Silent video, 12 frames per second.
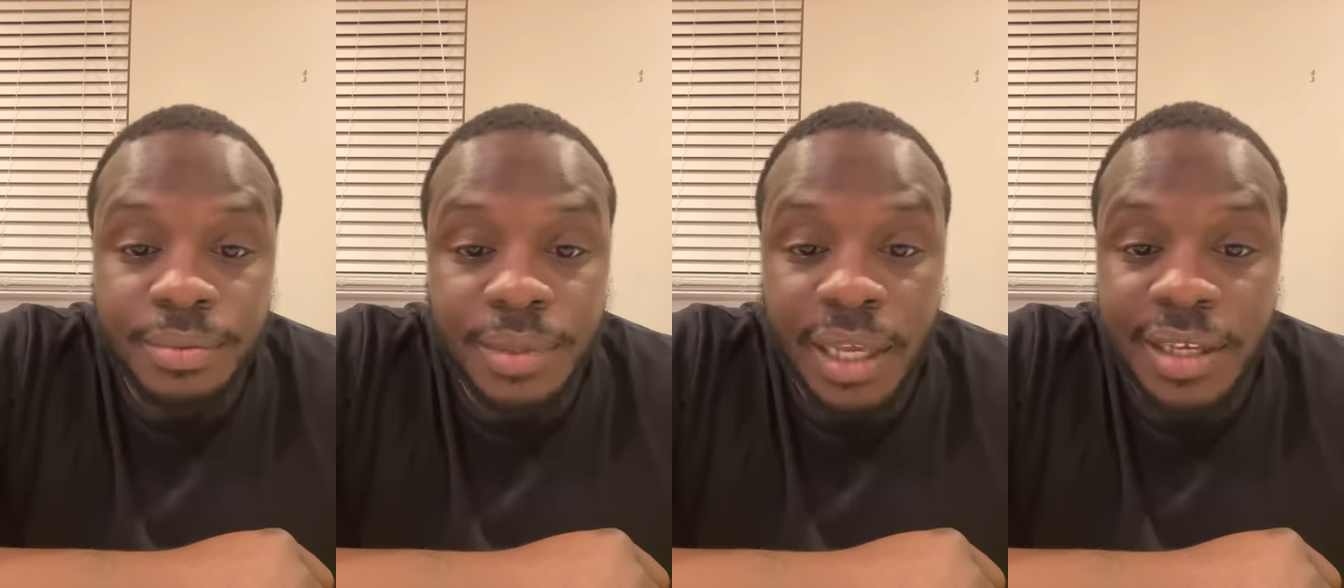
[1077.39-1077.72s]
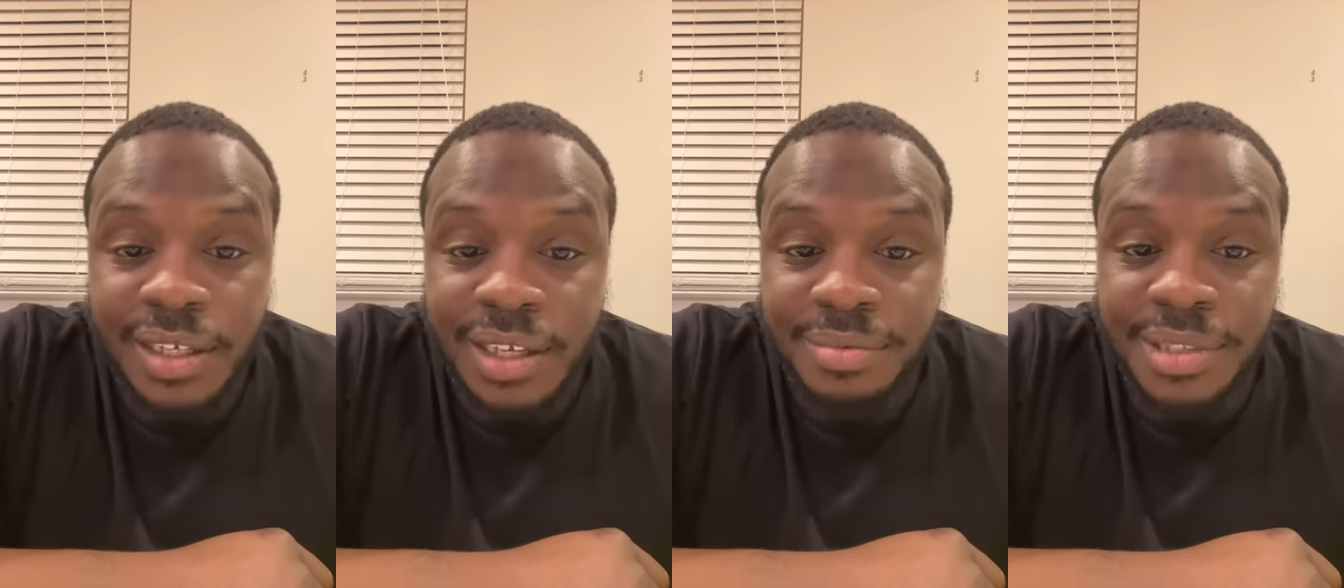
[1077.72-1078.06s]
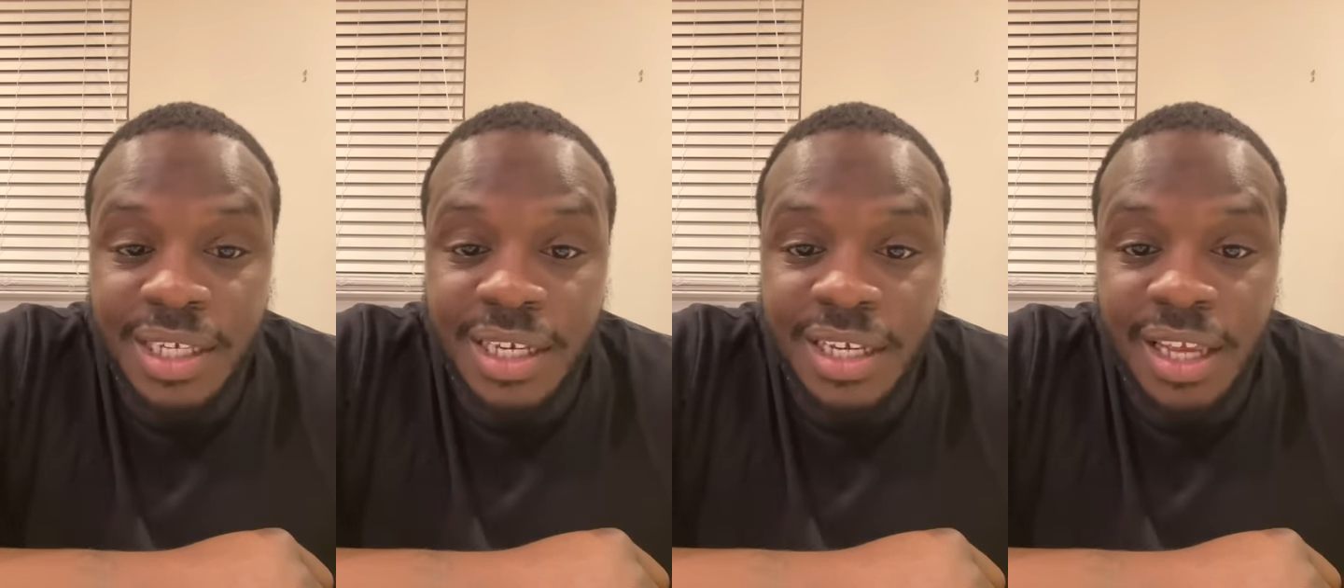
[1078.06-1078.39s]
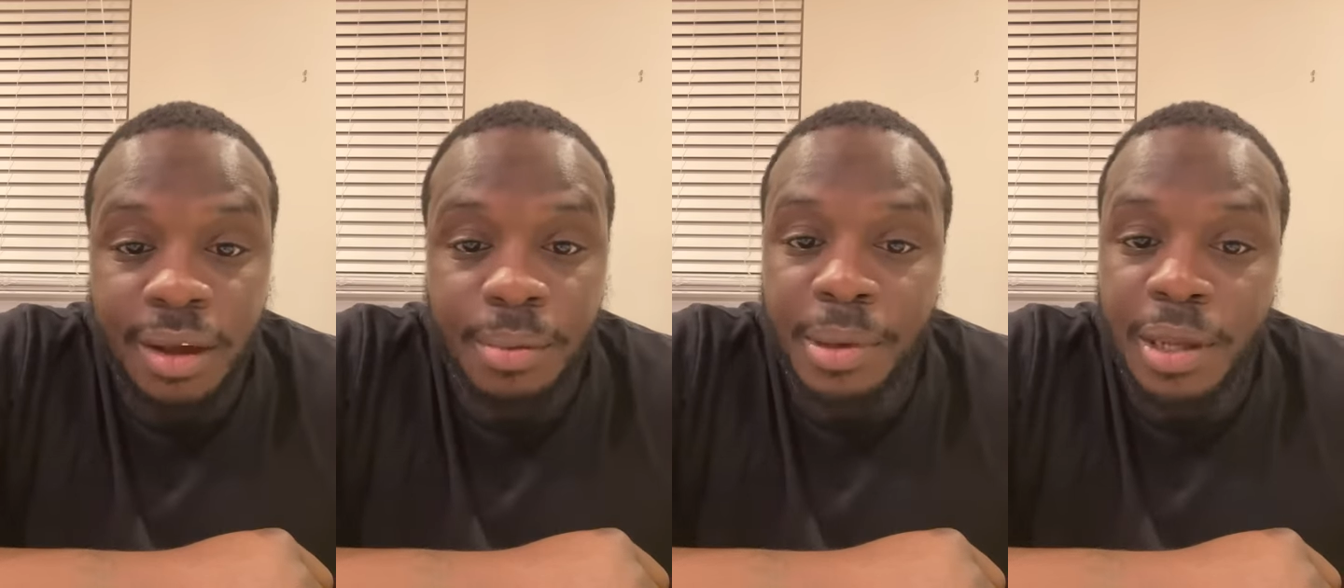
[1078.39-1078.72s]
Like, you know what I'm saying? He
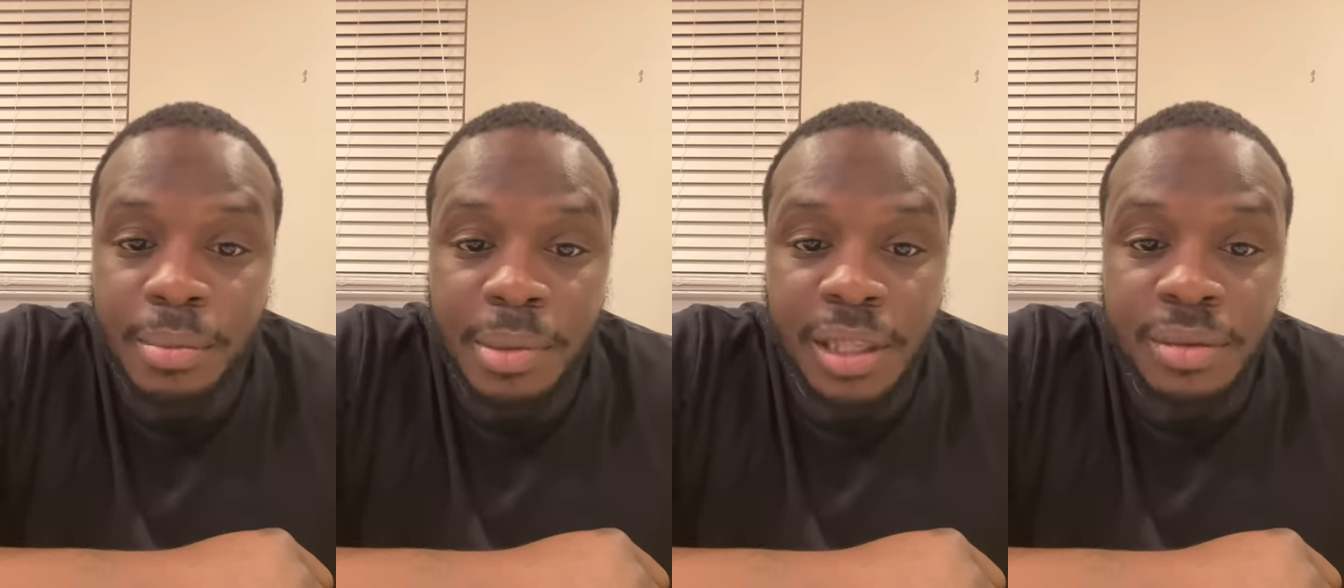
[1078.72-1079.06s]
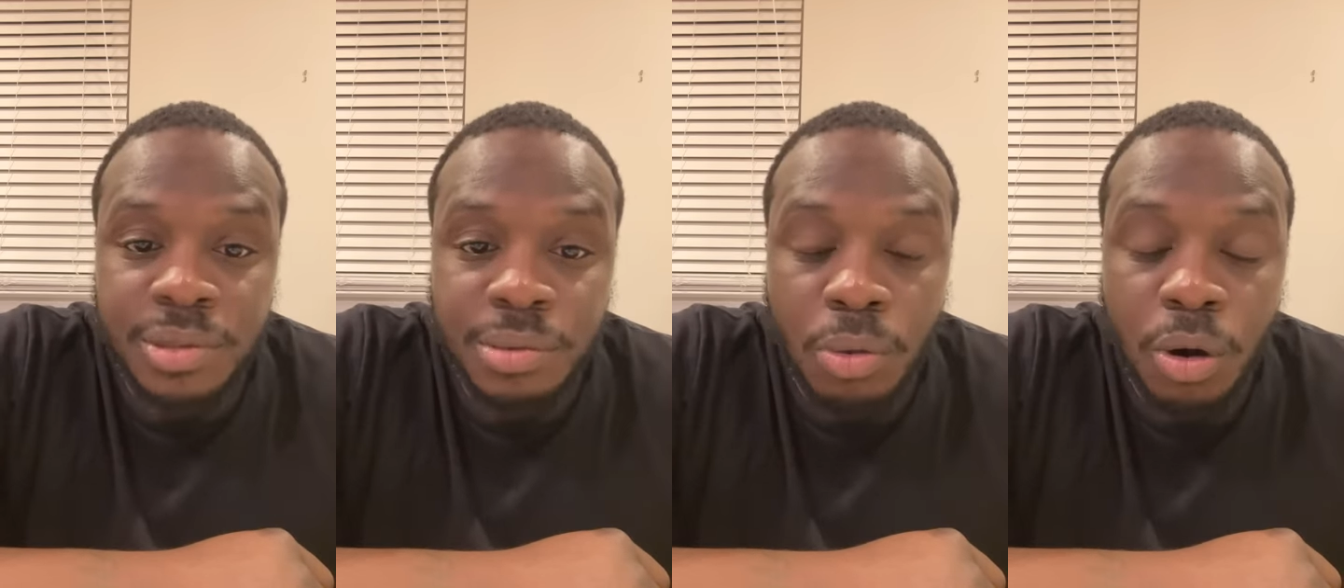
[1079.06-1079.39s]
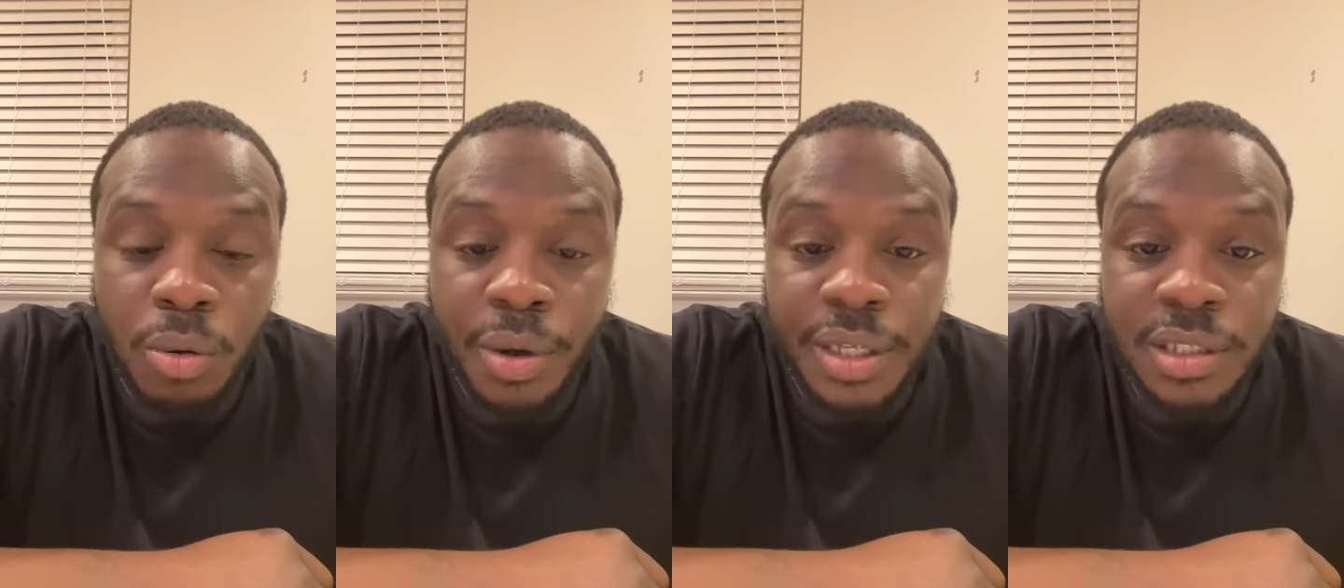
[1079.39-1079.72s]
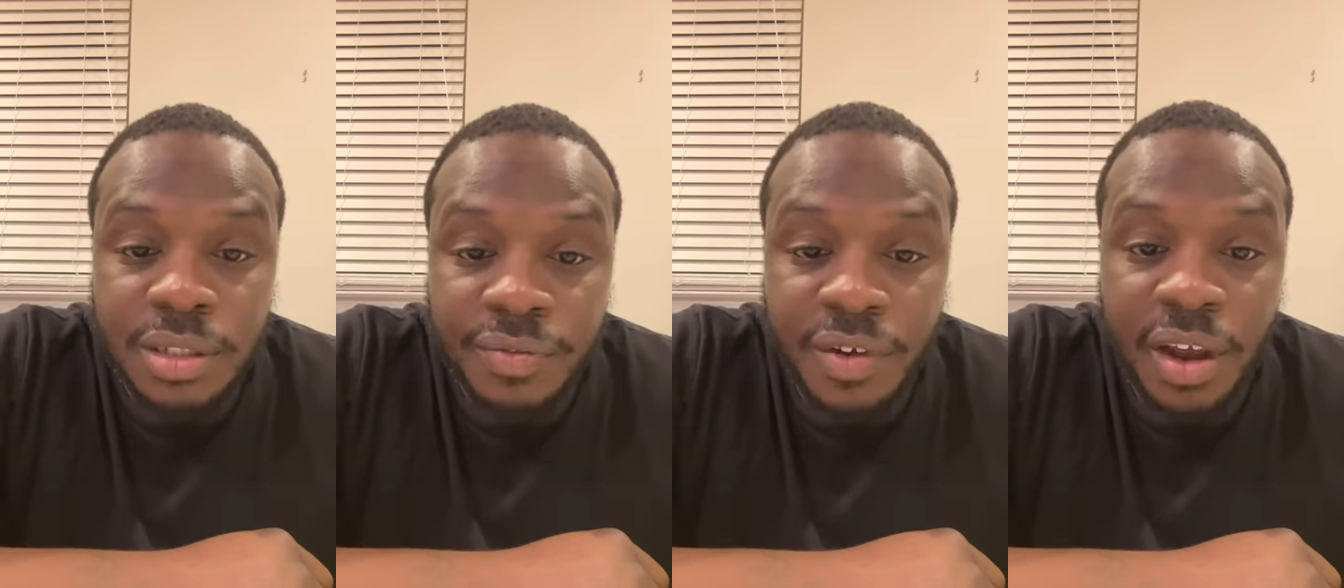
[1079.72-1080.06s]
ain't gonna be able to make them small weights
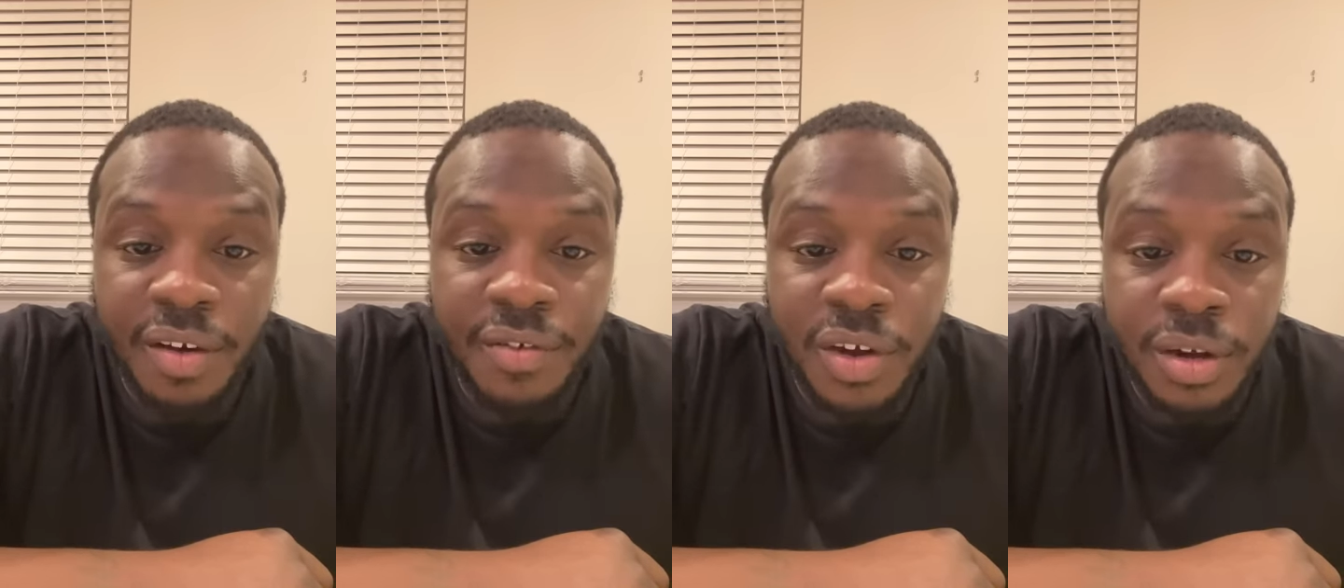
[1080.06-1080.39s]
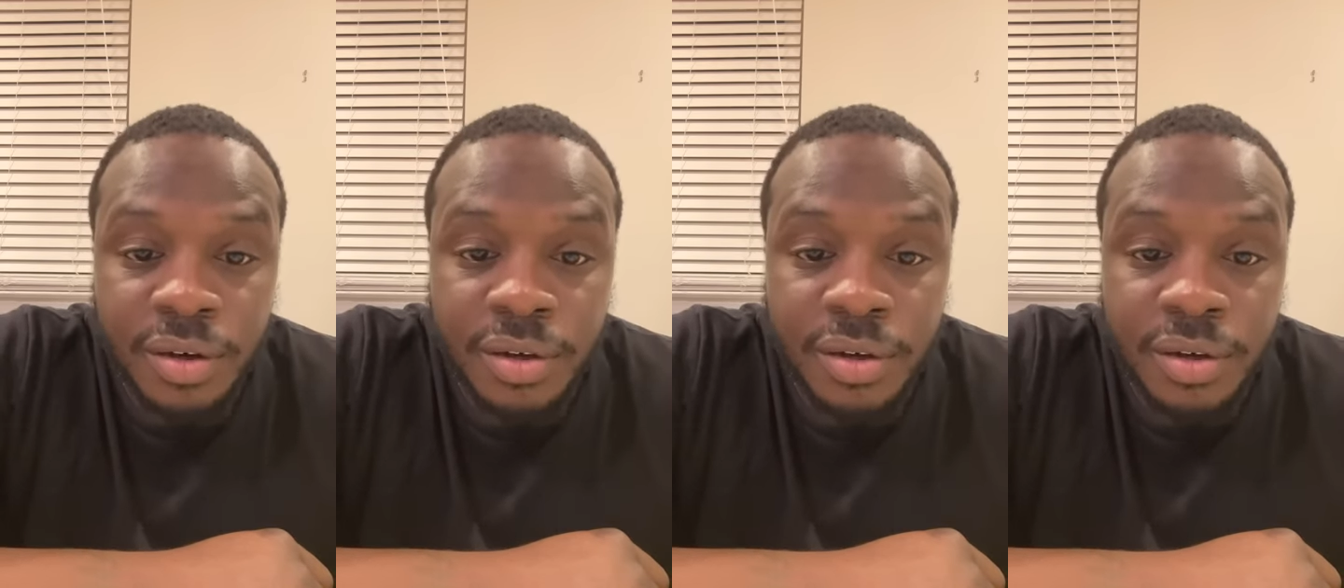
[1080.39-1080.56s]
forever.